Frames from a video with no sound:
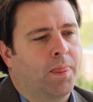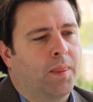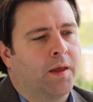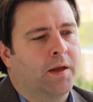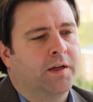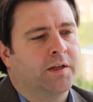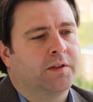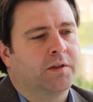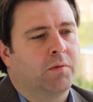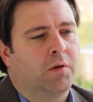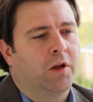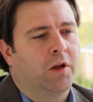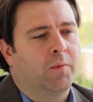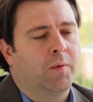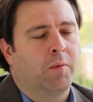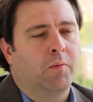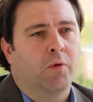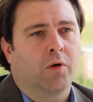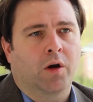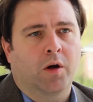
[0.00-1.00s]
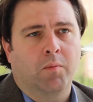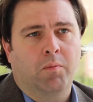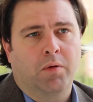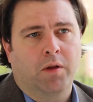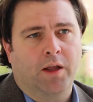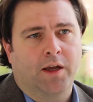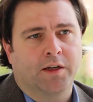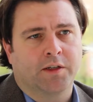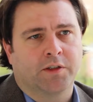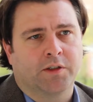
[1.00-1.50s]
It is a bit more
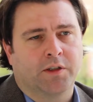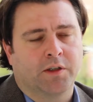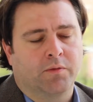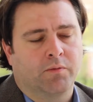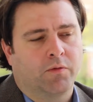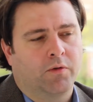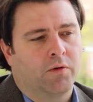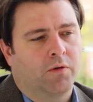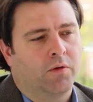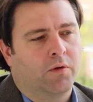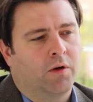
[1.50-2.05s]
complex than